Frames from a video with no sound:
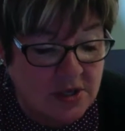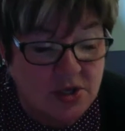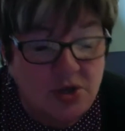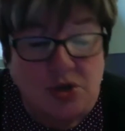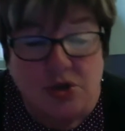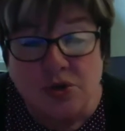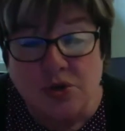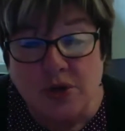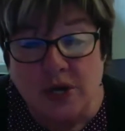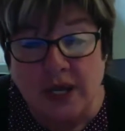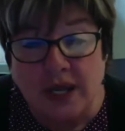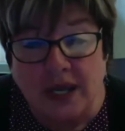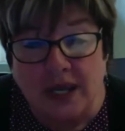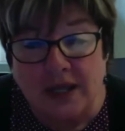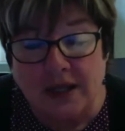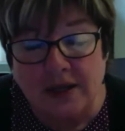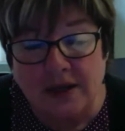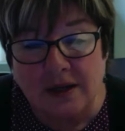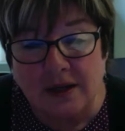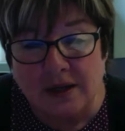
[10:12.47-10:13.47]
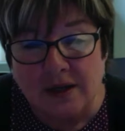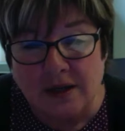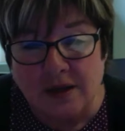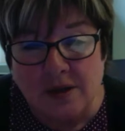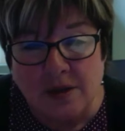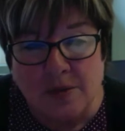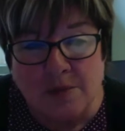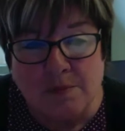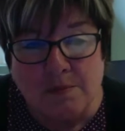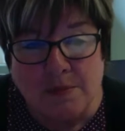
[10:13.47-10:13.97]
you can
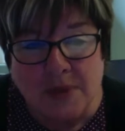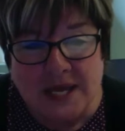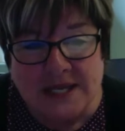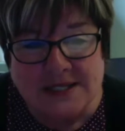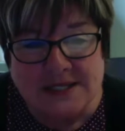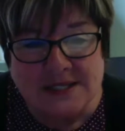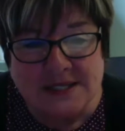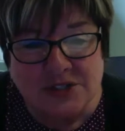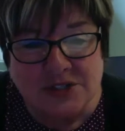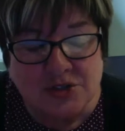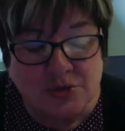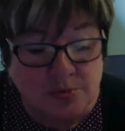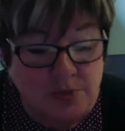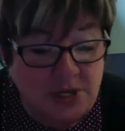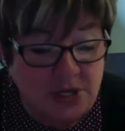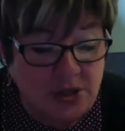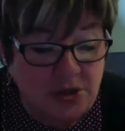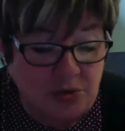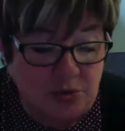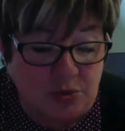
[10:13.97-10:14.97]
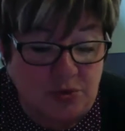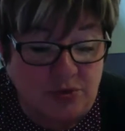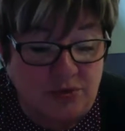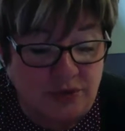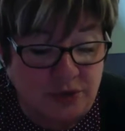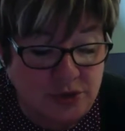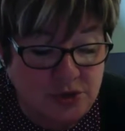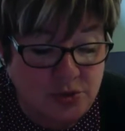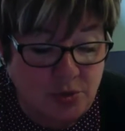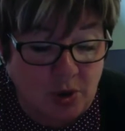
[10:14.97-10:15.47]
message me through
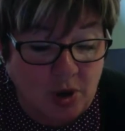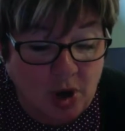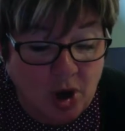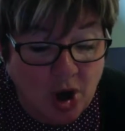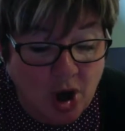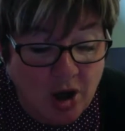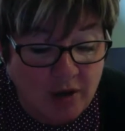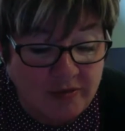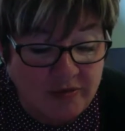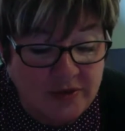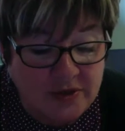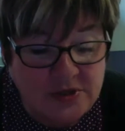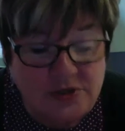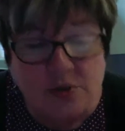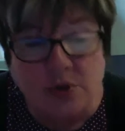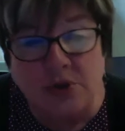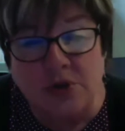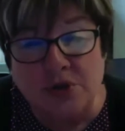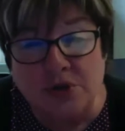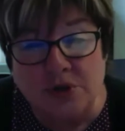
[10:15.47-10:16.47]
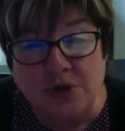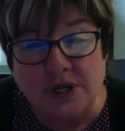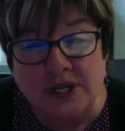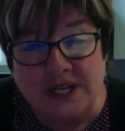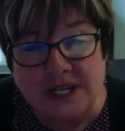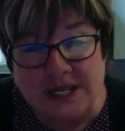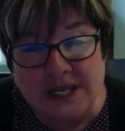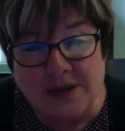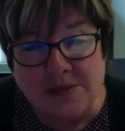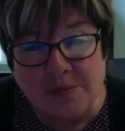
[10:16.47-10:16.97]
virtual office, or you
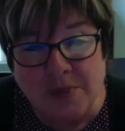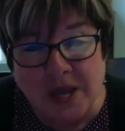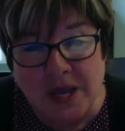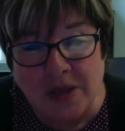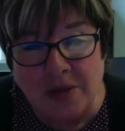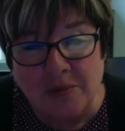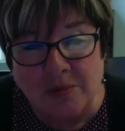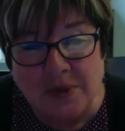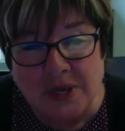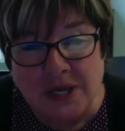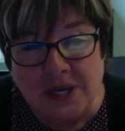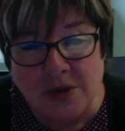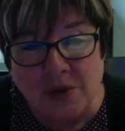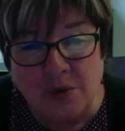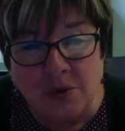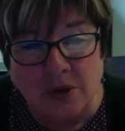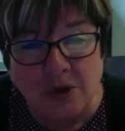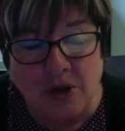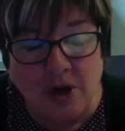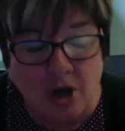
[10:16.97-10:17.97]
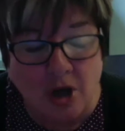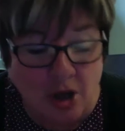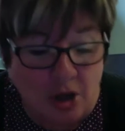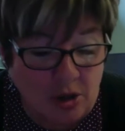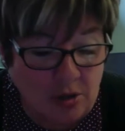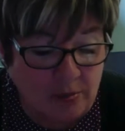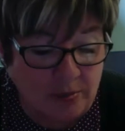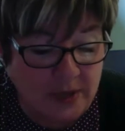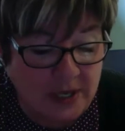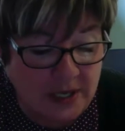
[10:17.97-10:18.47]
can email me or call
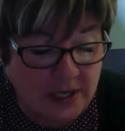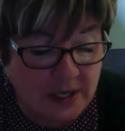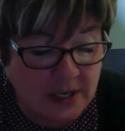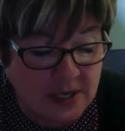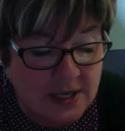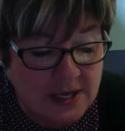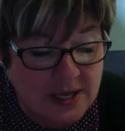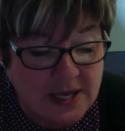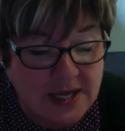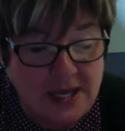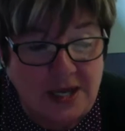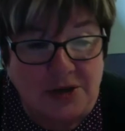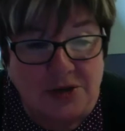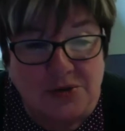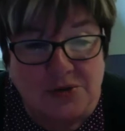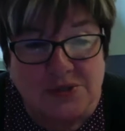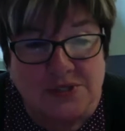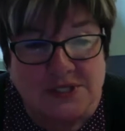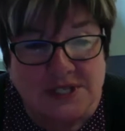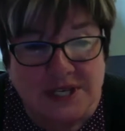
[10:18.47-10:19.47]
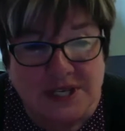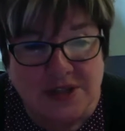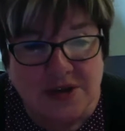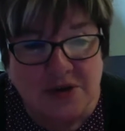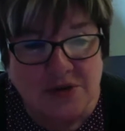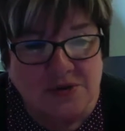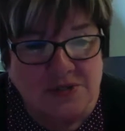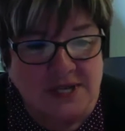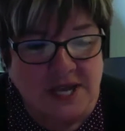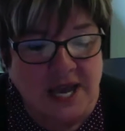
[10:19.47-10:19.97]
me, and you see
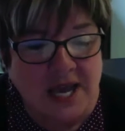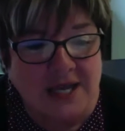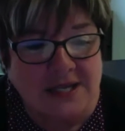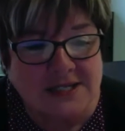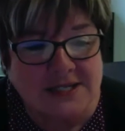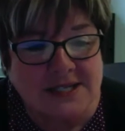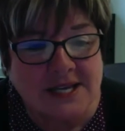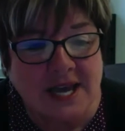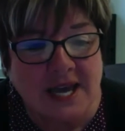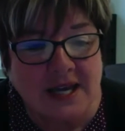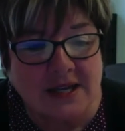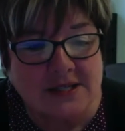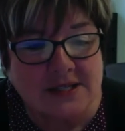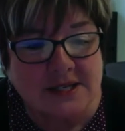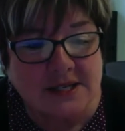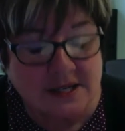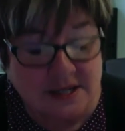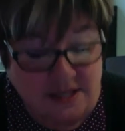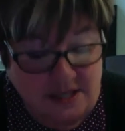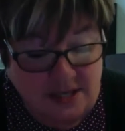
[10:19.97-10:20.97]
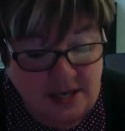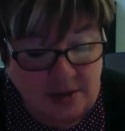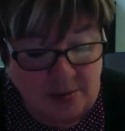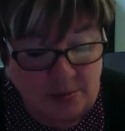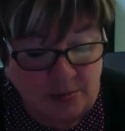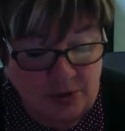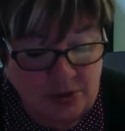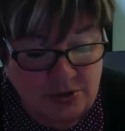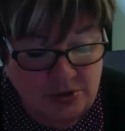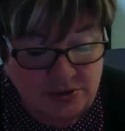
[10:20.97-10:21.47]
those contact
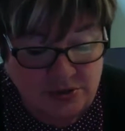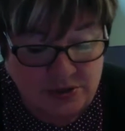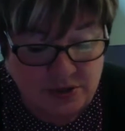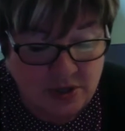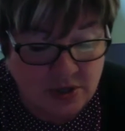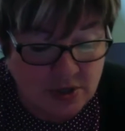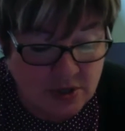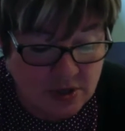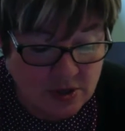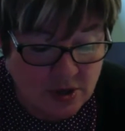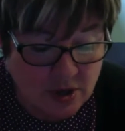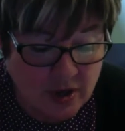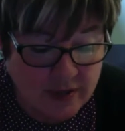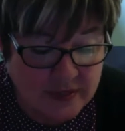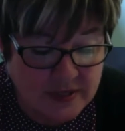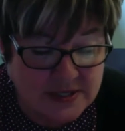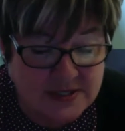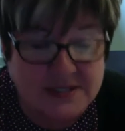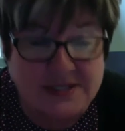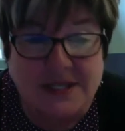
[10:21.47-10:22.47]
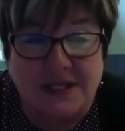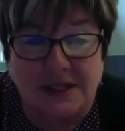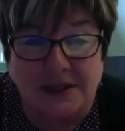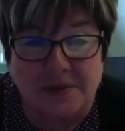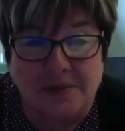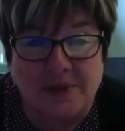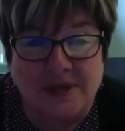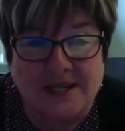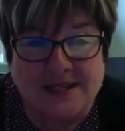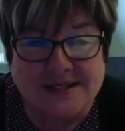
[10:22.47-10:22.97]
numbers on the
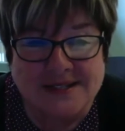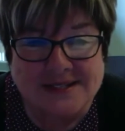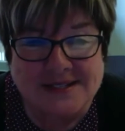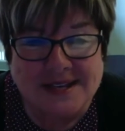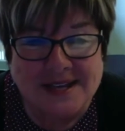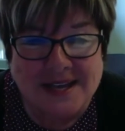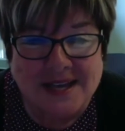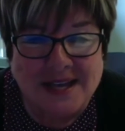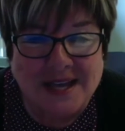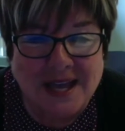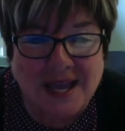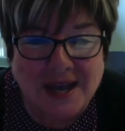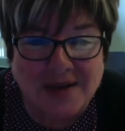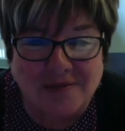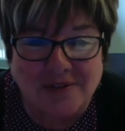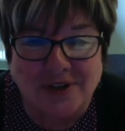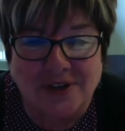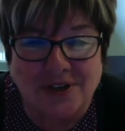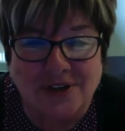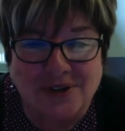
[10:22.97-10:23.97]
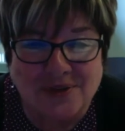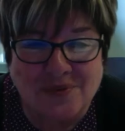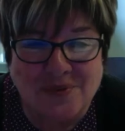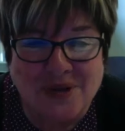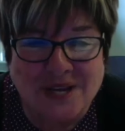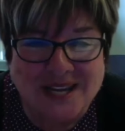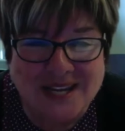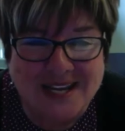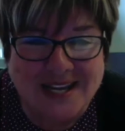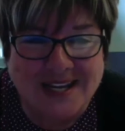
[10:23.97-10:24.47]
syllabus. Have a good
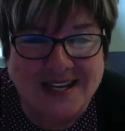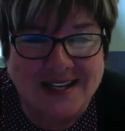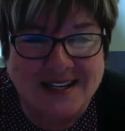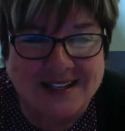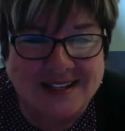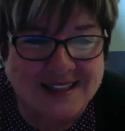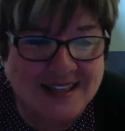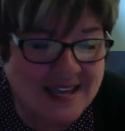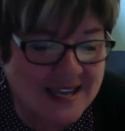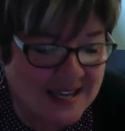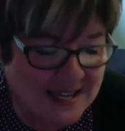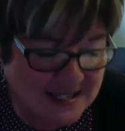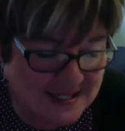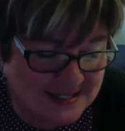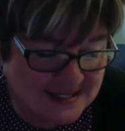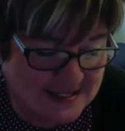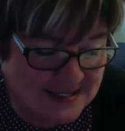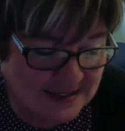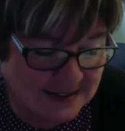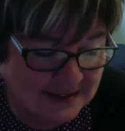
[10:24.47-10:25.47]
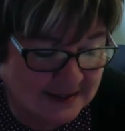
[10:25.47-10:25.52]
week. Thanks.